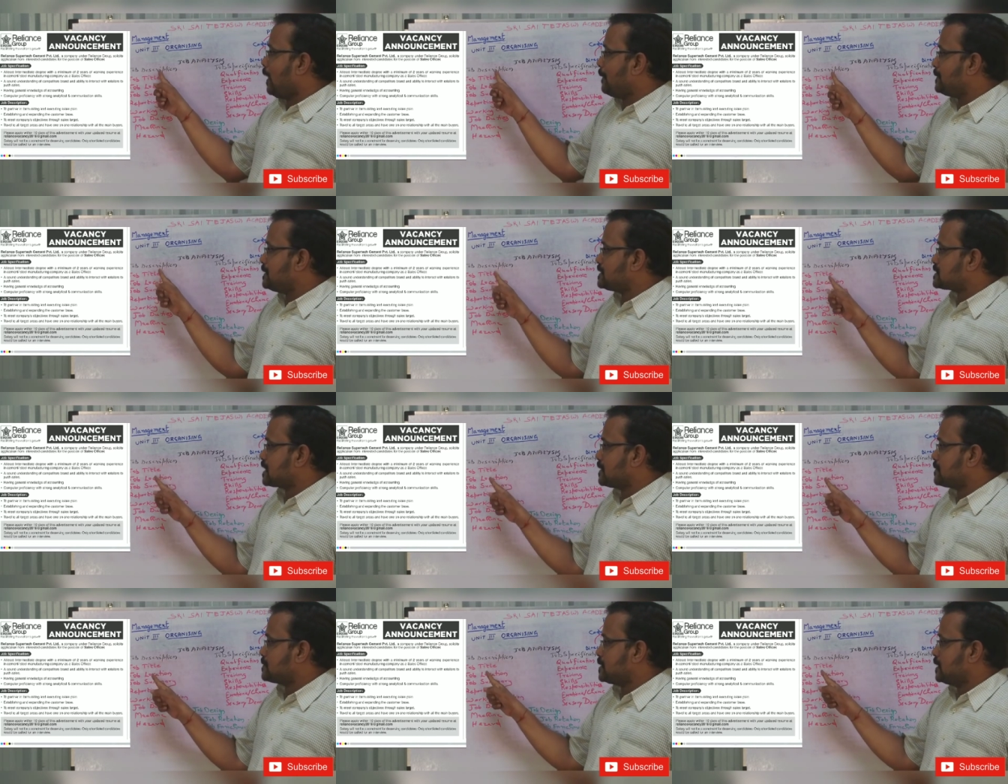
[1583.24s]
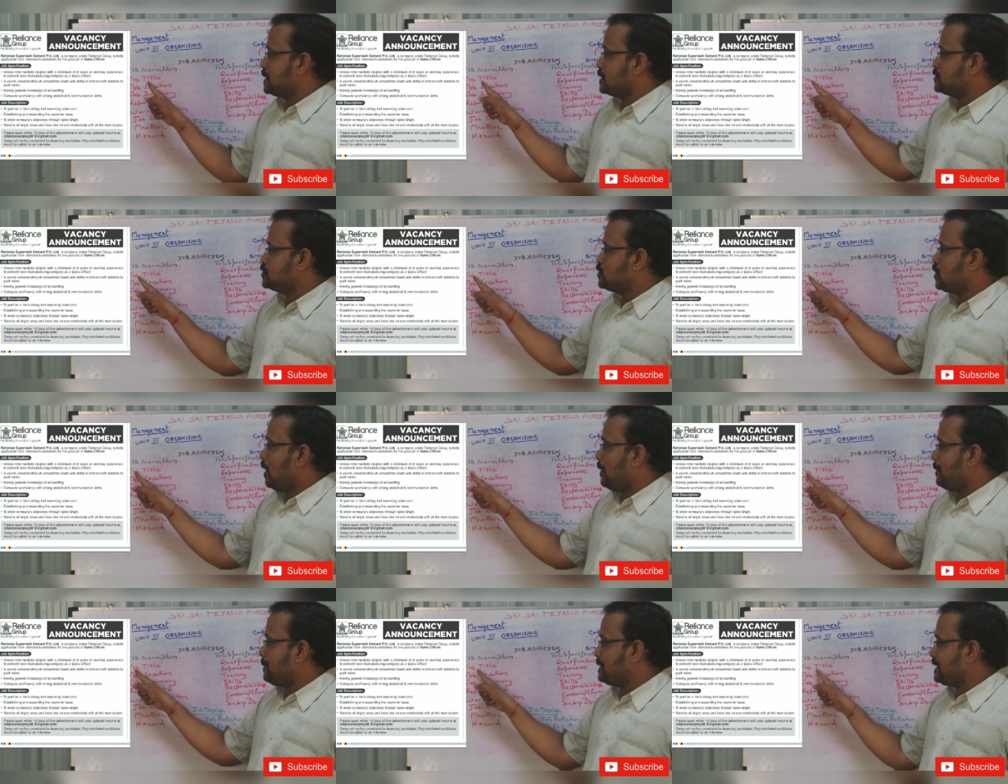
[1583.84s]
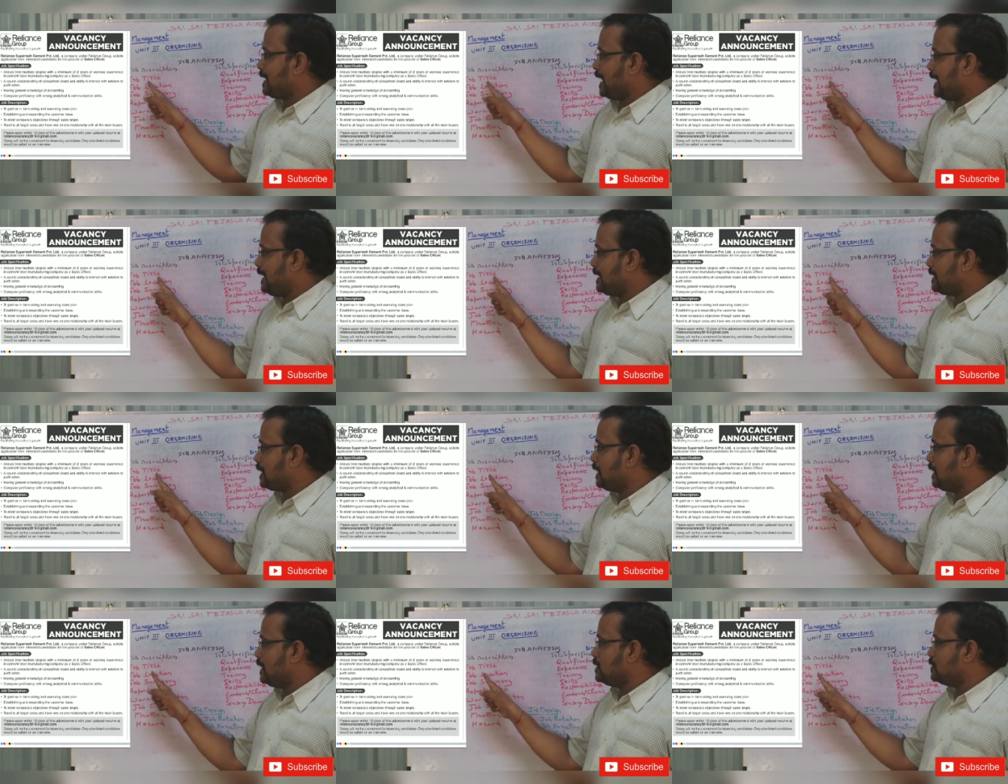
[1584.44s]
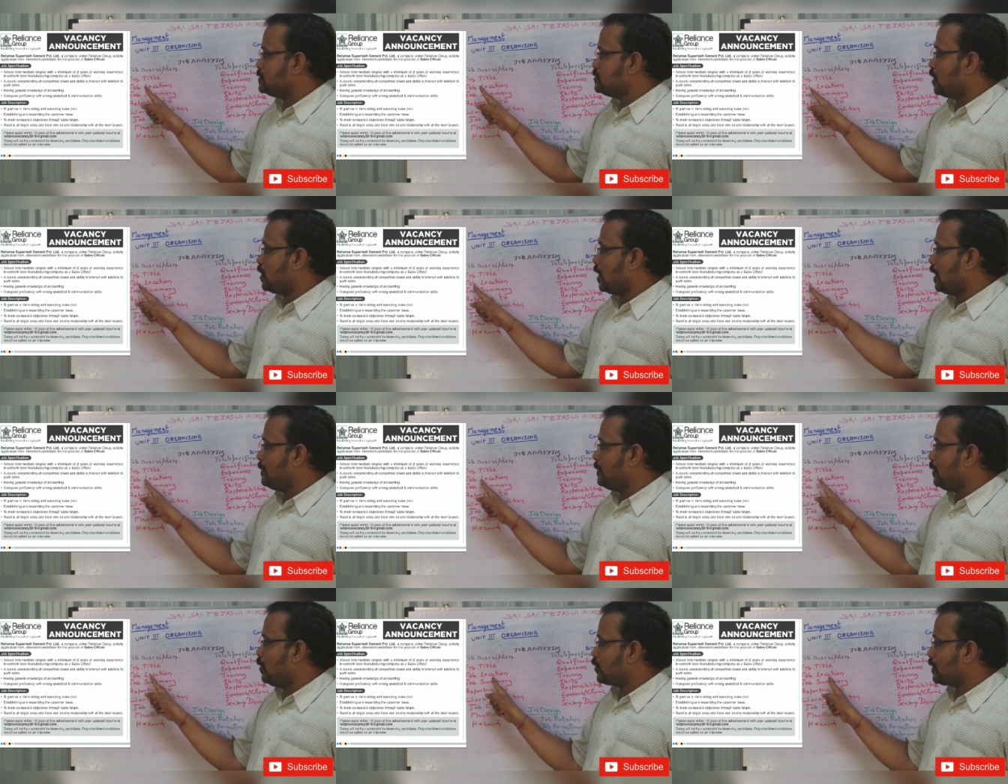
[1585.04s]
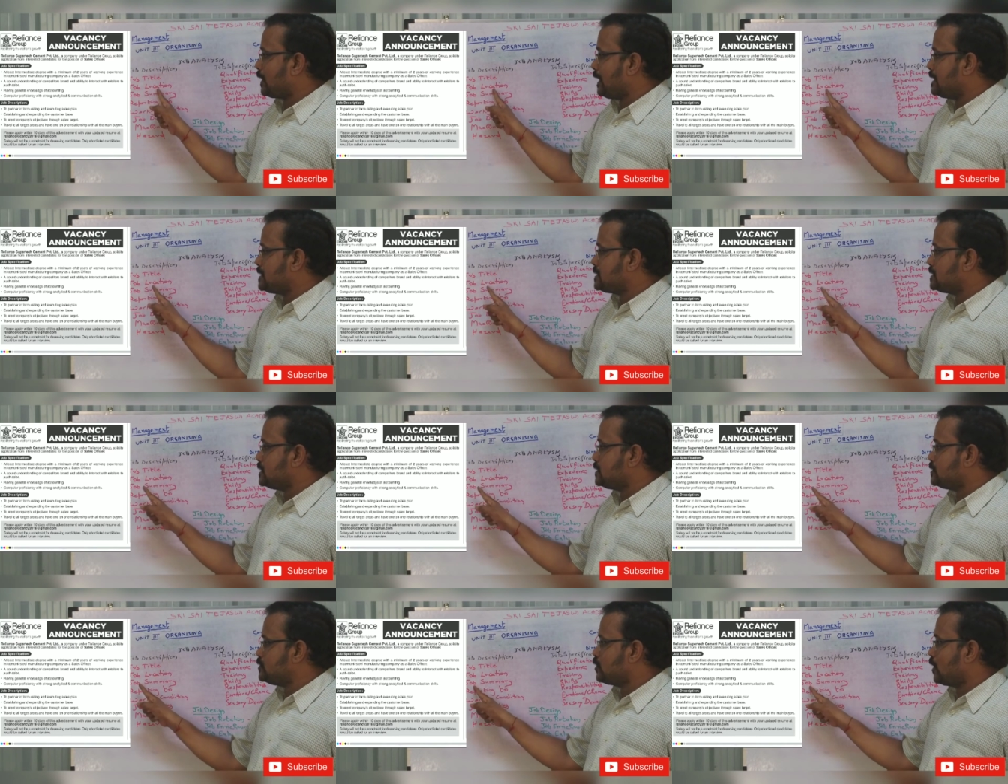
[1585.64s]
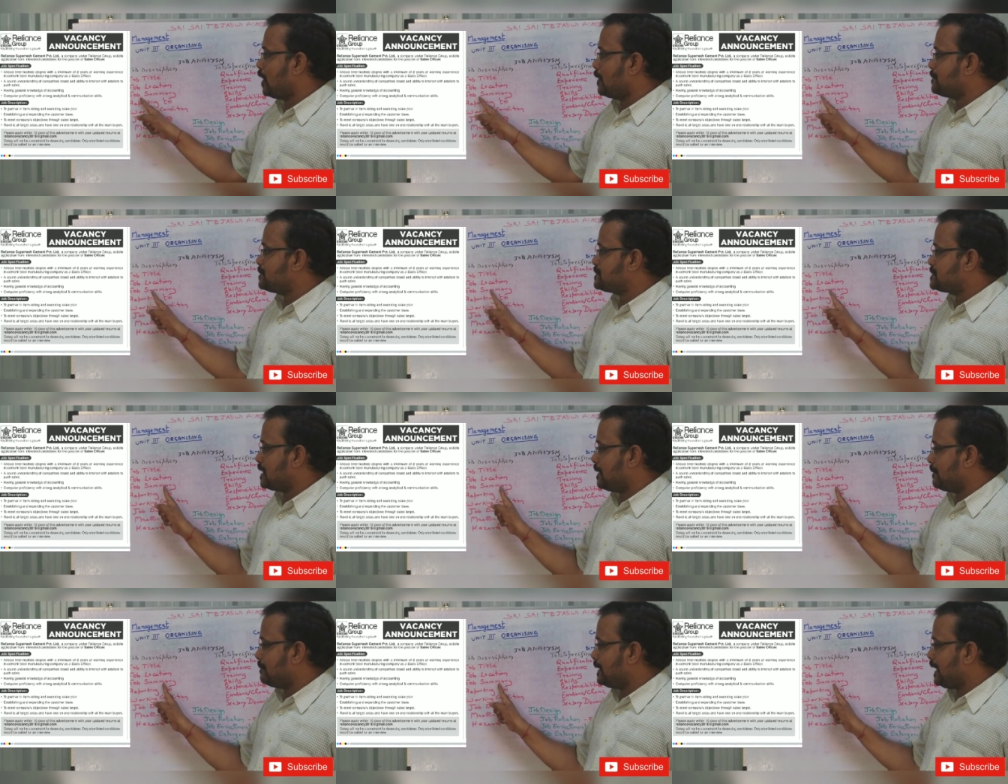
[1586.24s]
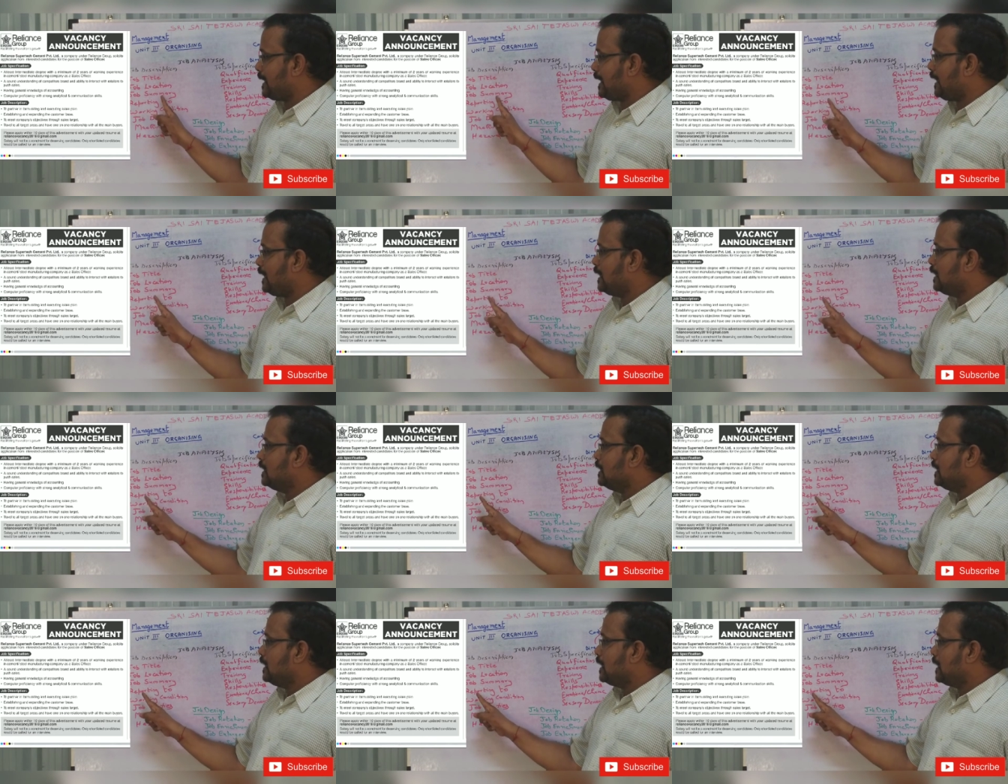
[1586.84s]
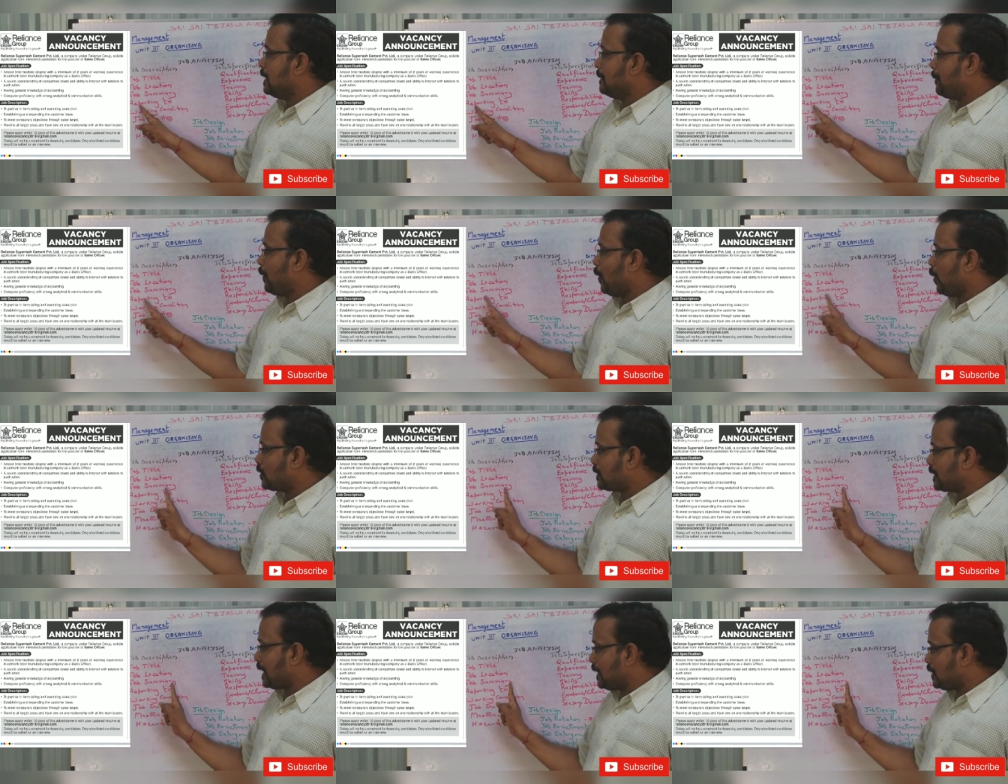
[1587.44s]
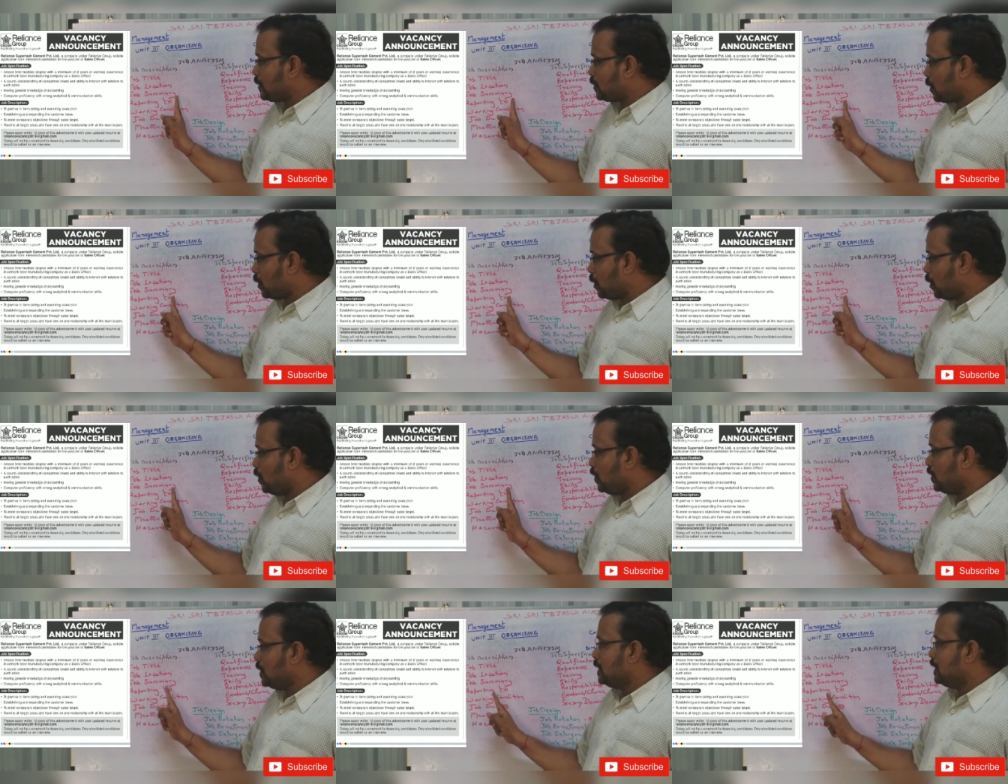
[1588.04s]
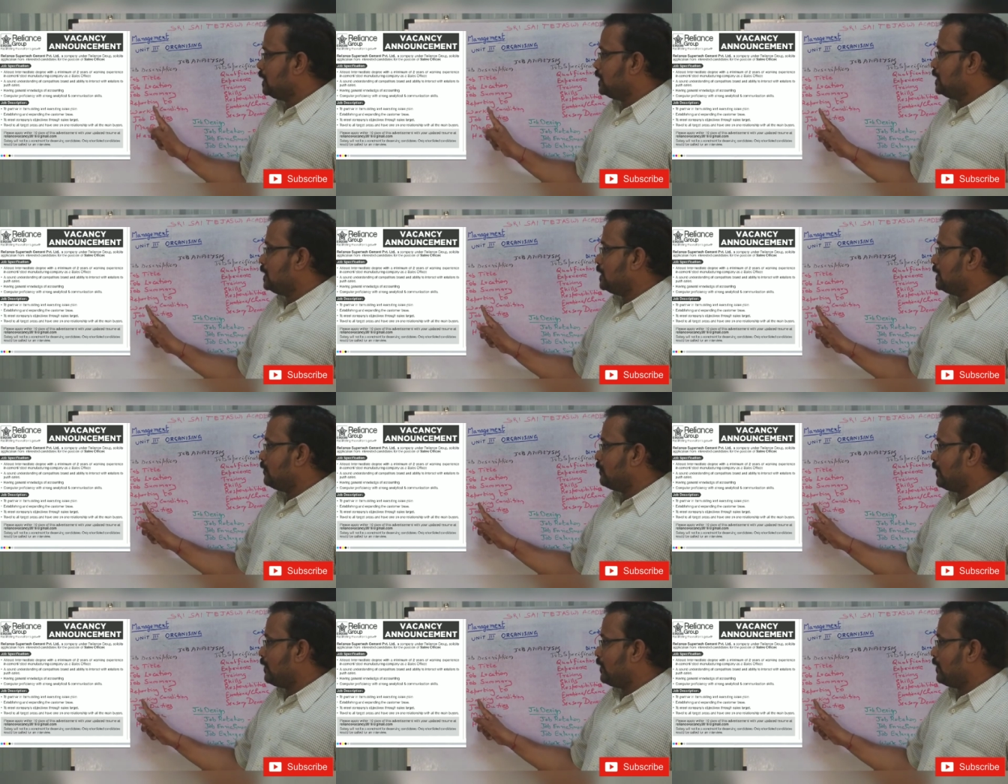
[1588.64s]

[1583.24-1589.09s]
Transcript: Job description, job title, job location, job summary, reporting to,